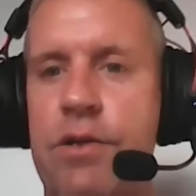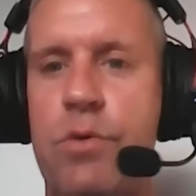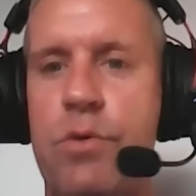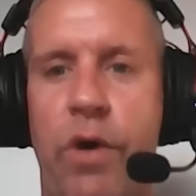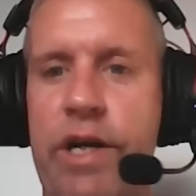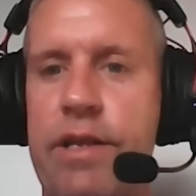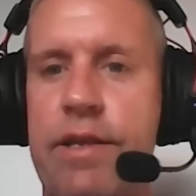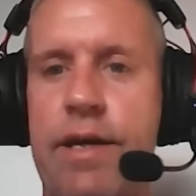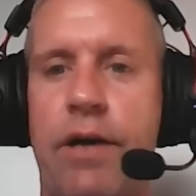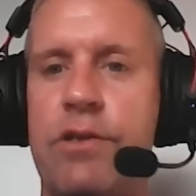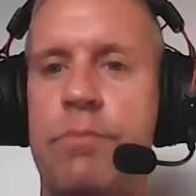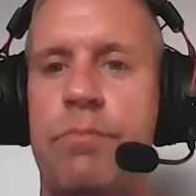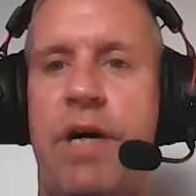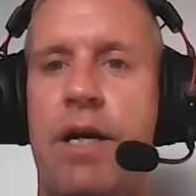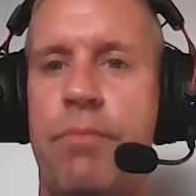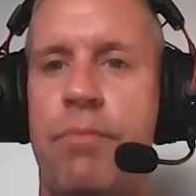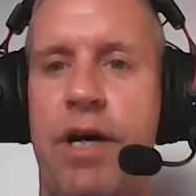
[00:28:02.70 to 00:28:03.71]
to twenty
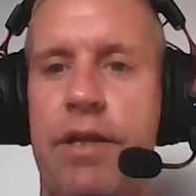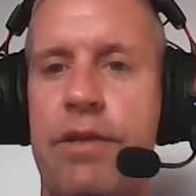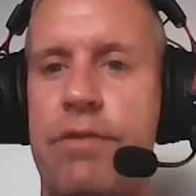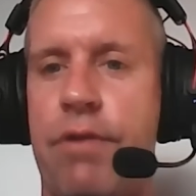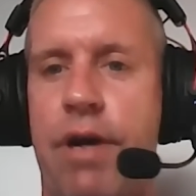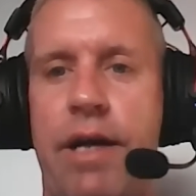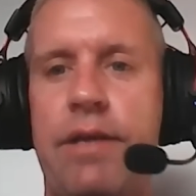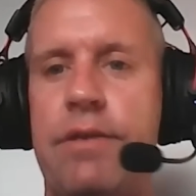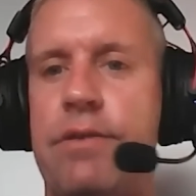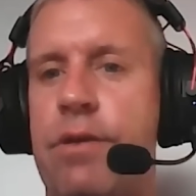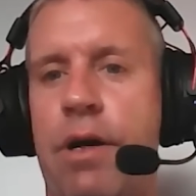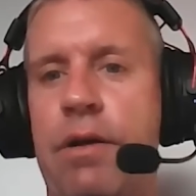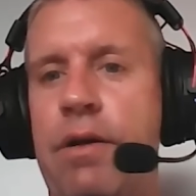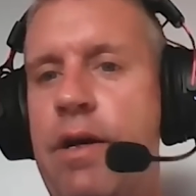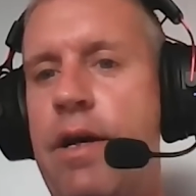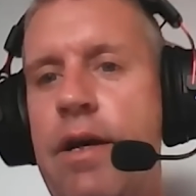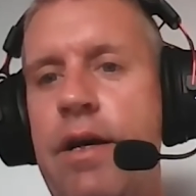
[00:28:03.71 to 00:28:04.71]
thousand baht a month, right?
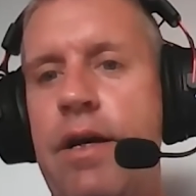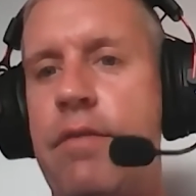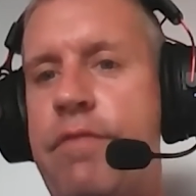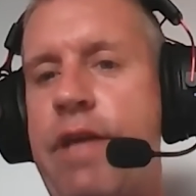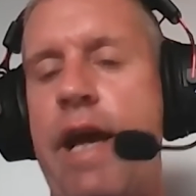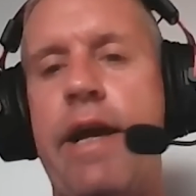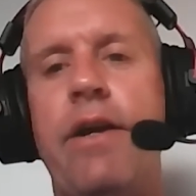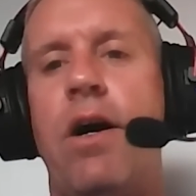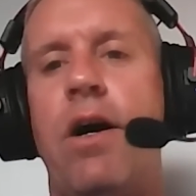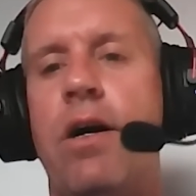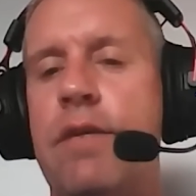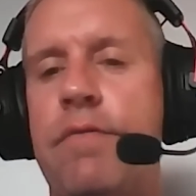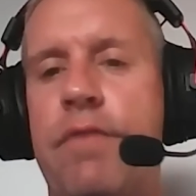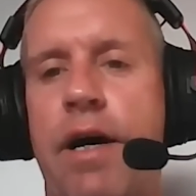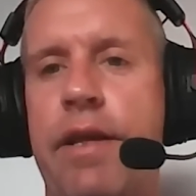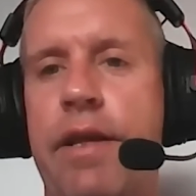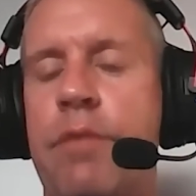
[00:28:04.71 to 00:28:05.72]
So if they can all
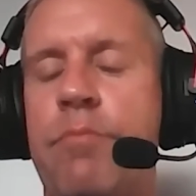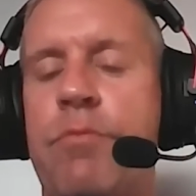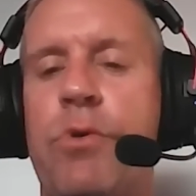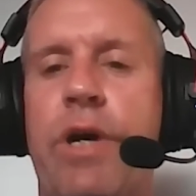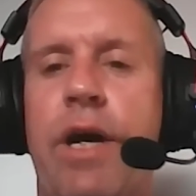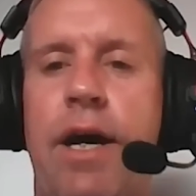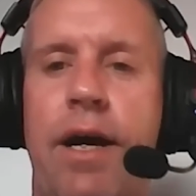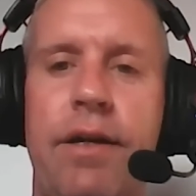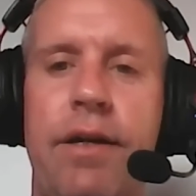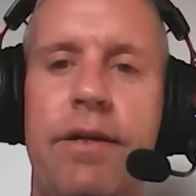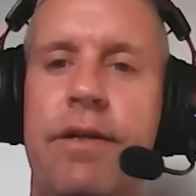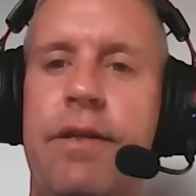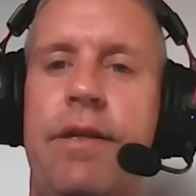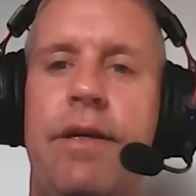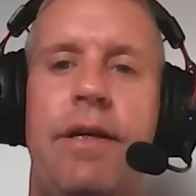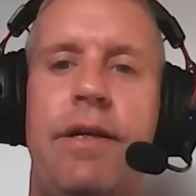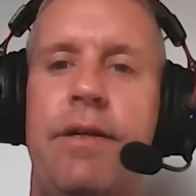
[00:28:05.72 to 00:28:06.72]
live on that in Phuket,
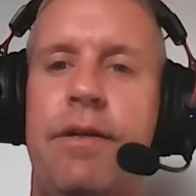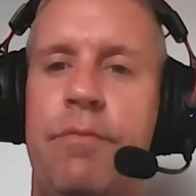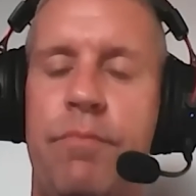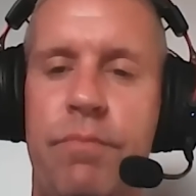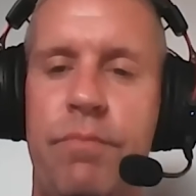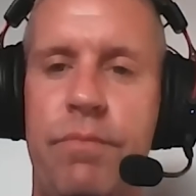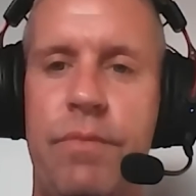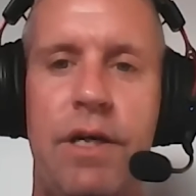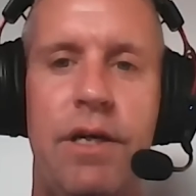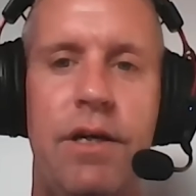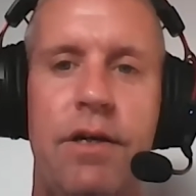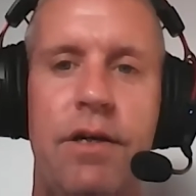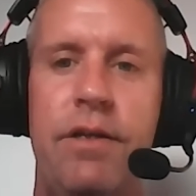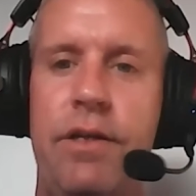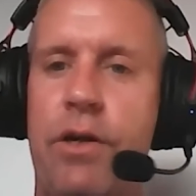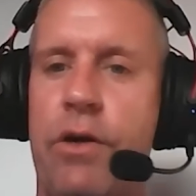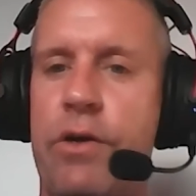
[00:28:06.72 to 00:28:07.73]
then
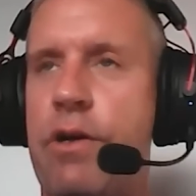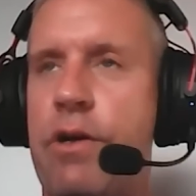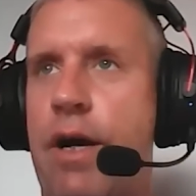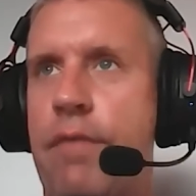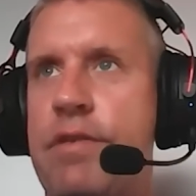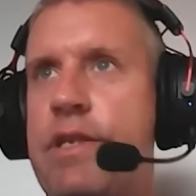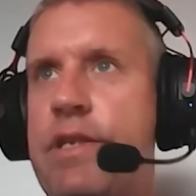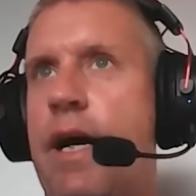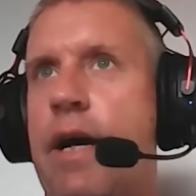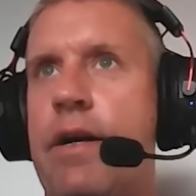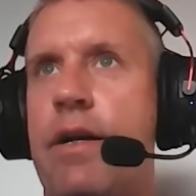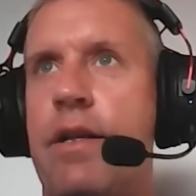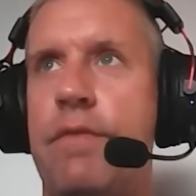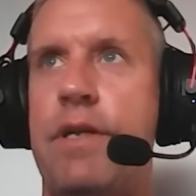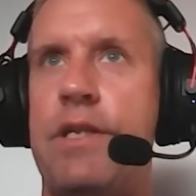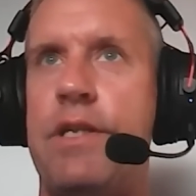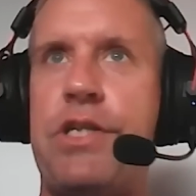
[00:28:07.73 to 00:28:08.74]
you know, you're obviously not going to
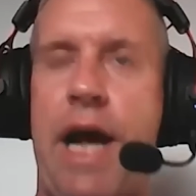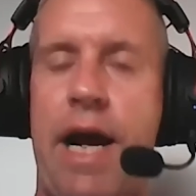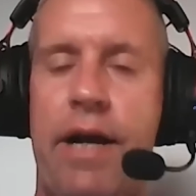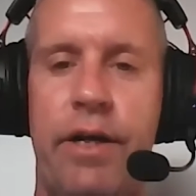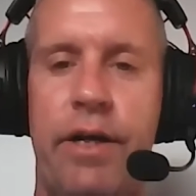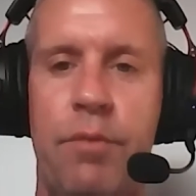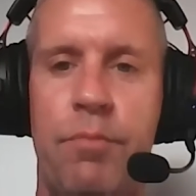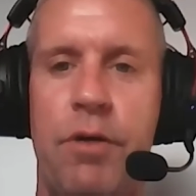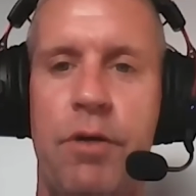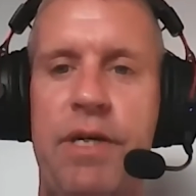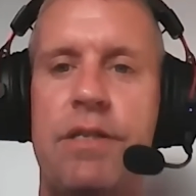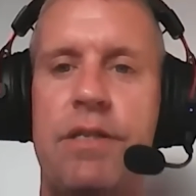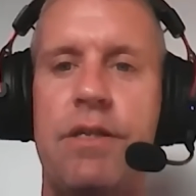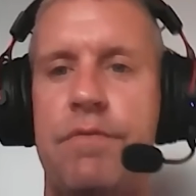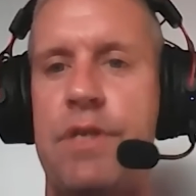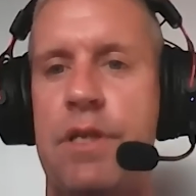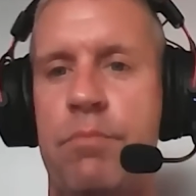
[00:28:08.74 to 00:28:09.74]
live in a shack like a
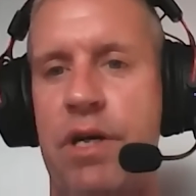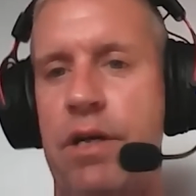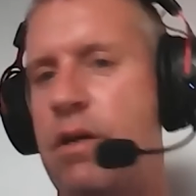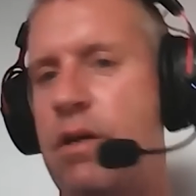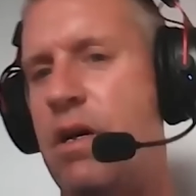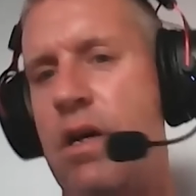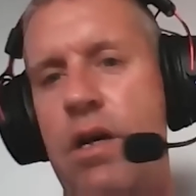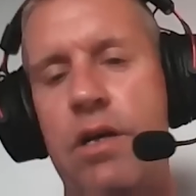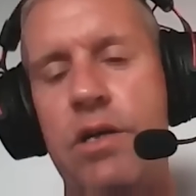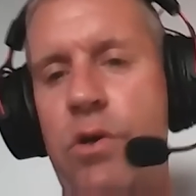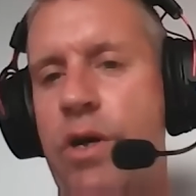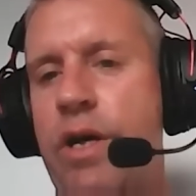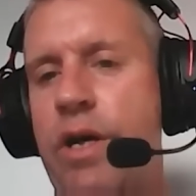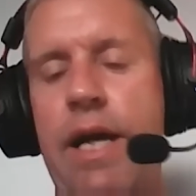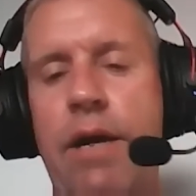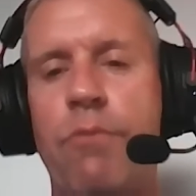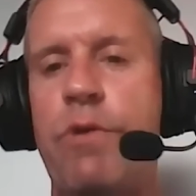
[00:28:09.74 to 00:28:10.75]
Burmese lives in, but you
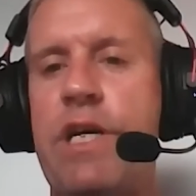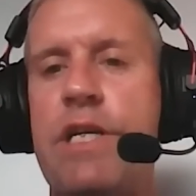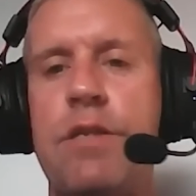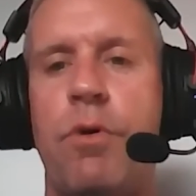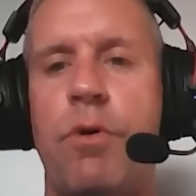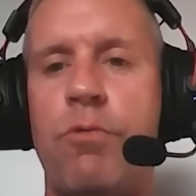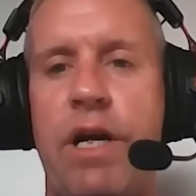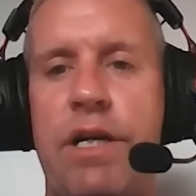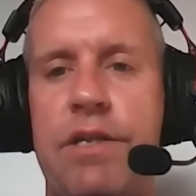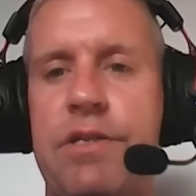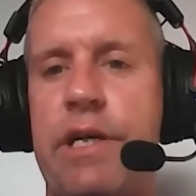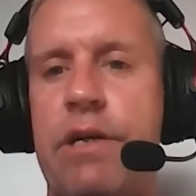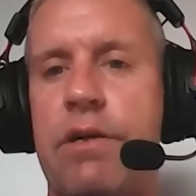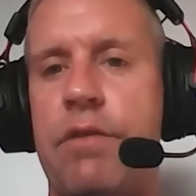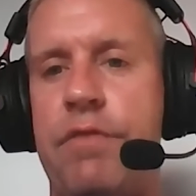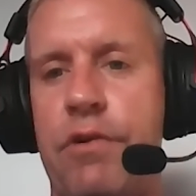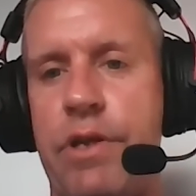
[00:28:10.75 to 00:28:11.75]
can get reasonable rents
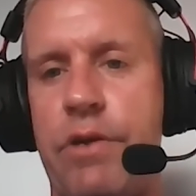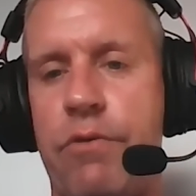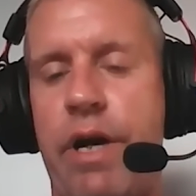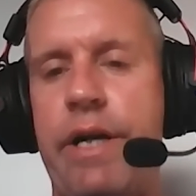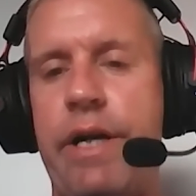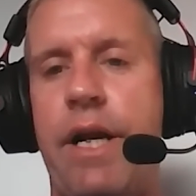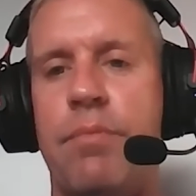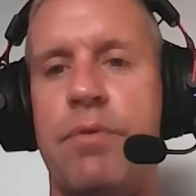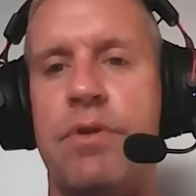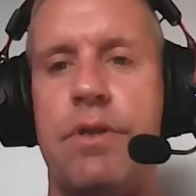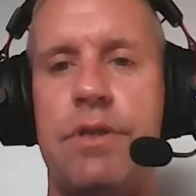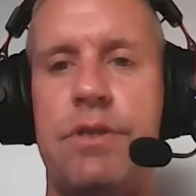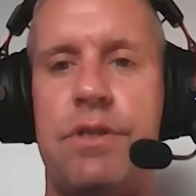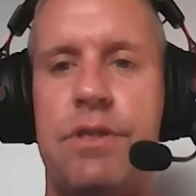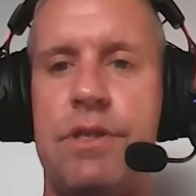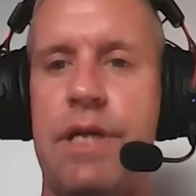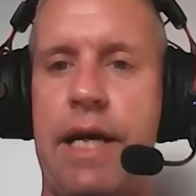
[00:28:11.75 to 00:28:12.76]
here if you're in the right
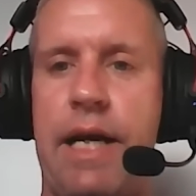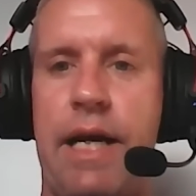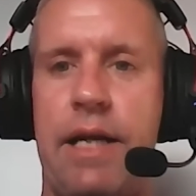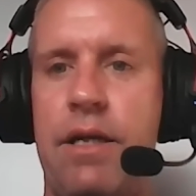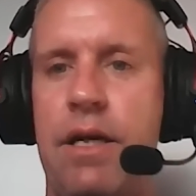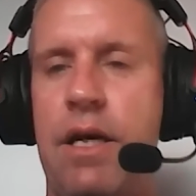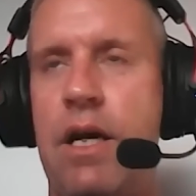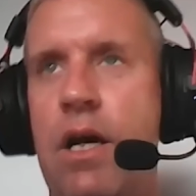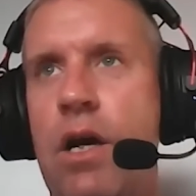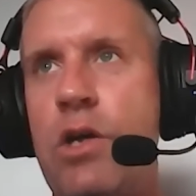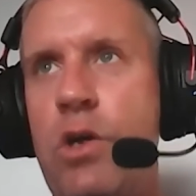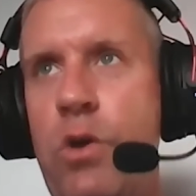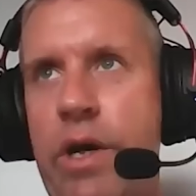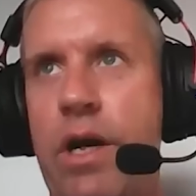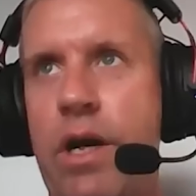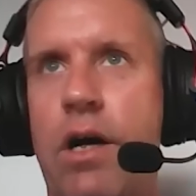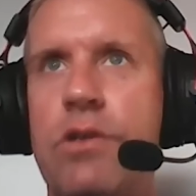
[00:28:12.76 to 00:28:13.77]
neighborhoods. And
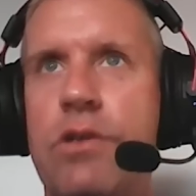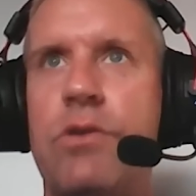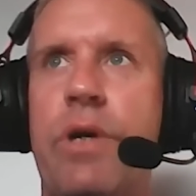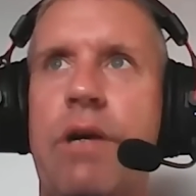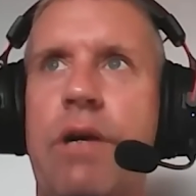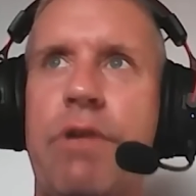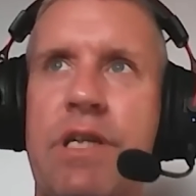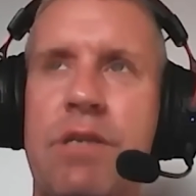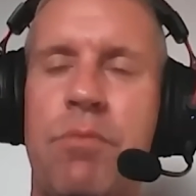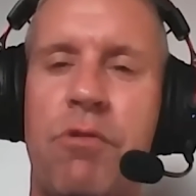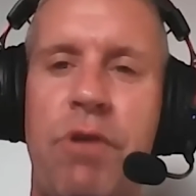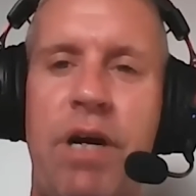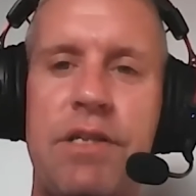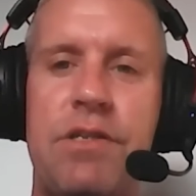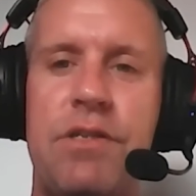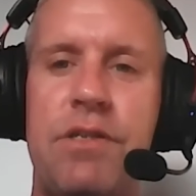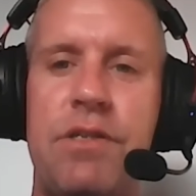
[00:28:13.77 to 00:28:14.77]
you can also get reasonable
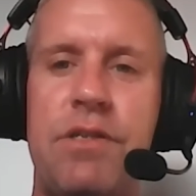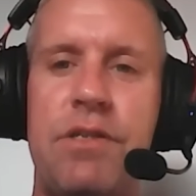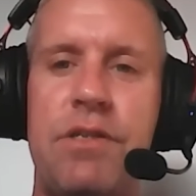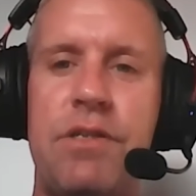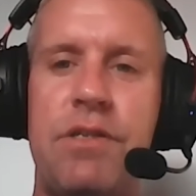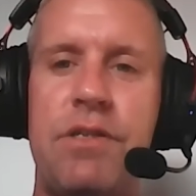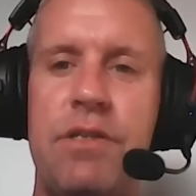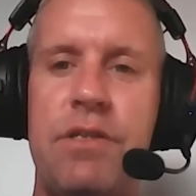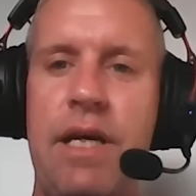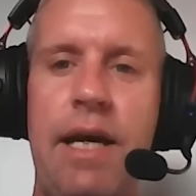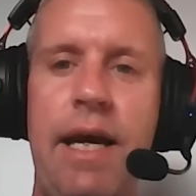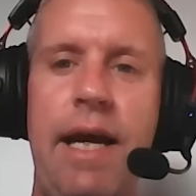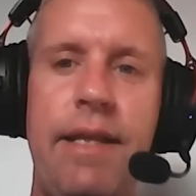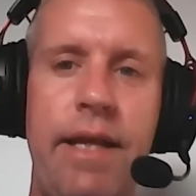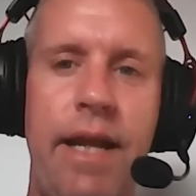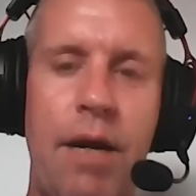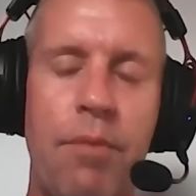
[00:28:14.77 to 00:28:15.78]
rents
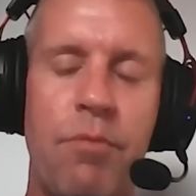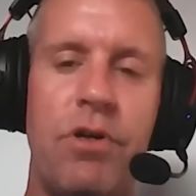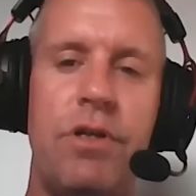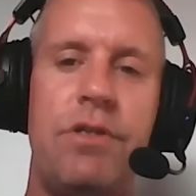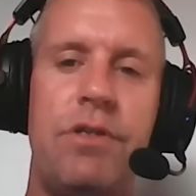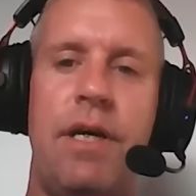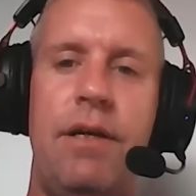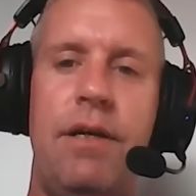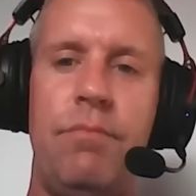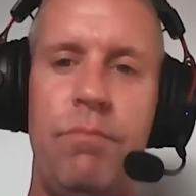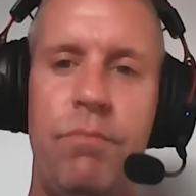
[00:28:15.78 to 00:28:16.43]
in the neighborhoods that